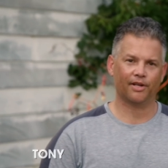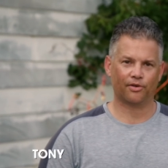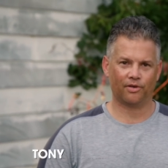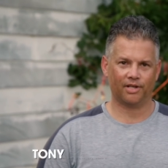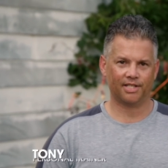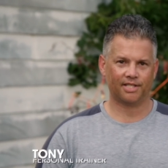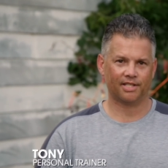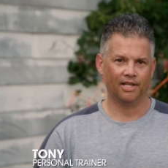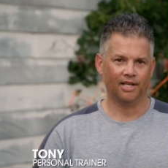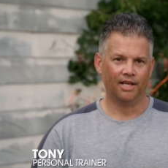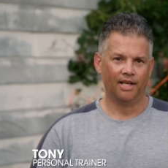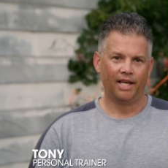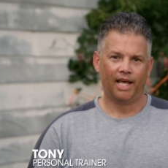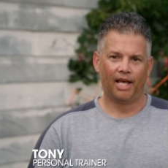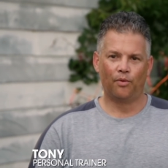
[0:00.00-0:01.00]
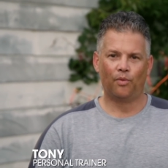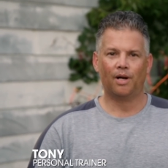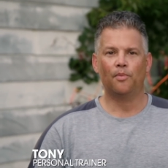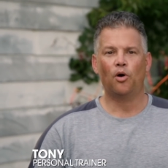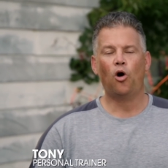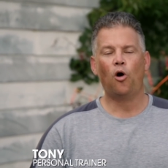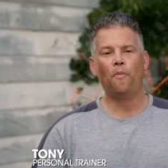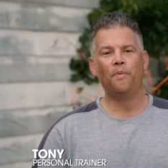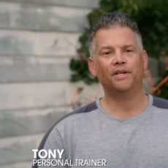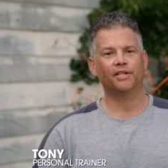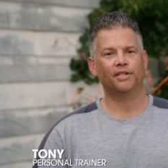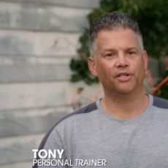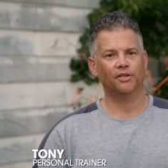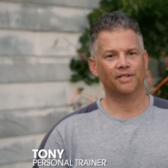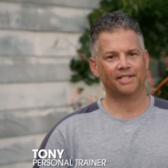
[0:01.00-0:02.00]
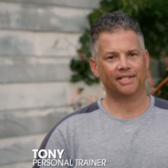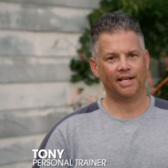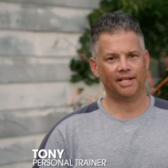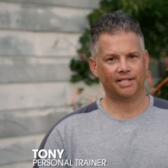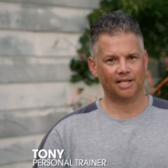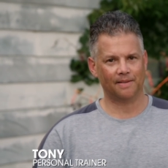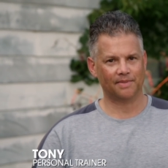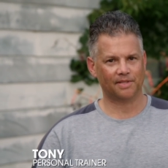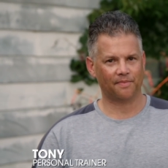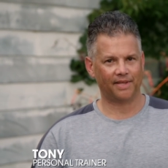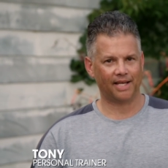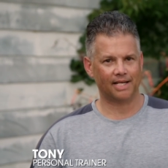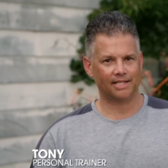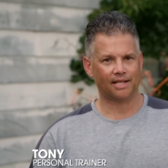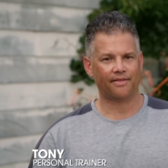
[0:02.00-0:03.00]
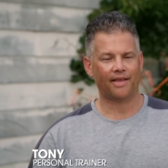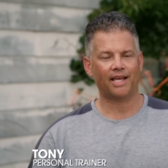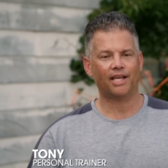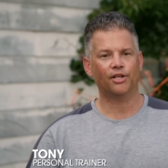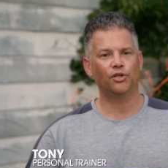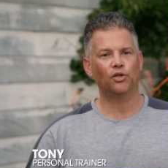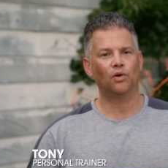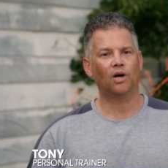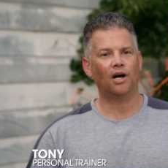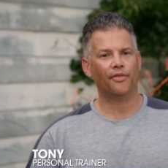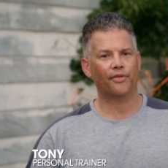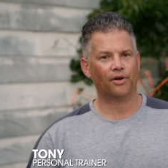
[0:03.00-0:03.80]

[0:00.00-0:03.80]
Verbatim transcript: and Chris, and what I'm hoping to do is teach them some things that they can do on